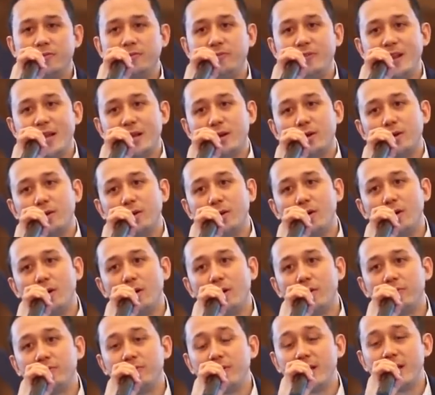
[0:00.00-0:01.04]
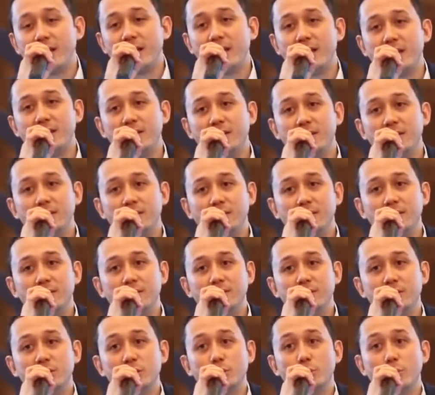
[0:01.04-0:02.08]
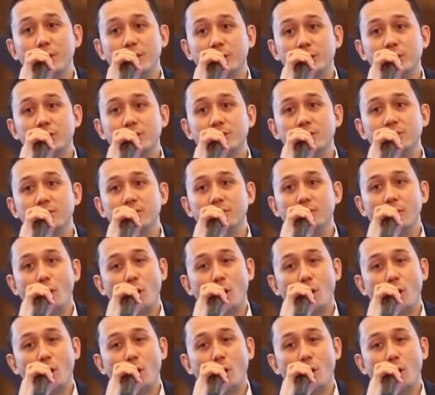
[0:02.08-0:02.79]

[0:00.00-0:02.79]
flick of a switch